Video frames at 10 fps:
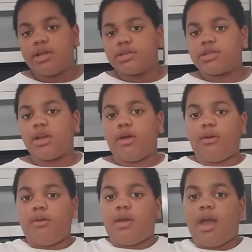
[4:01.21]

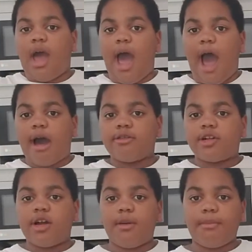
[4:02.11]
So
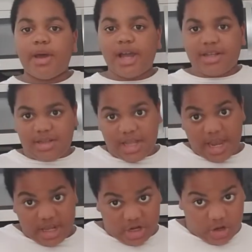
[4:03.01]
I'll come back
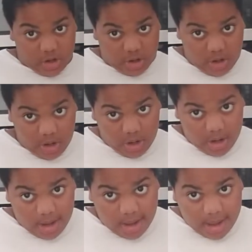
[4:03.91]
later,
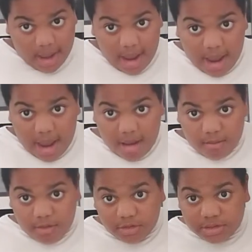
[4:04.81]

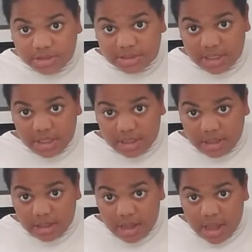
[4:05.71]
and we'll
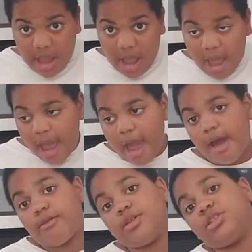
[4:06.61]
see
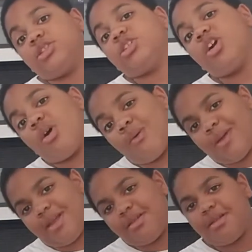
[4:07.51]
how it's going.
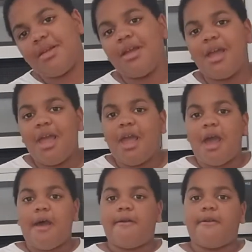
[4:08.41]

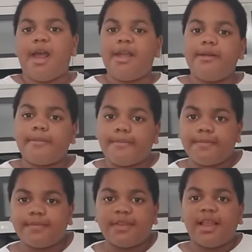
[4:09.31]
All right,
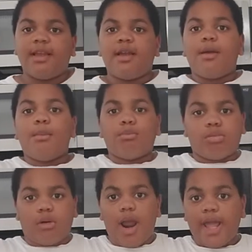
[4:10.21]

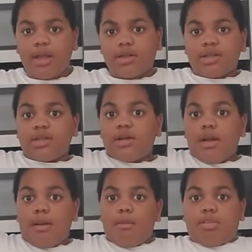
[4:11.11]
break,
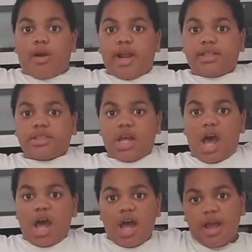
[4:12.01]
break
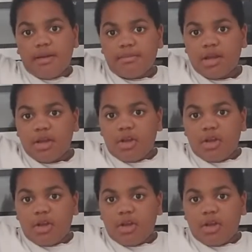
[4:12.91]
time.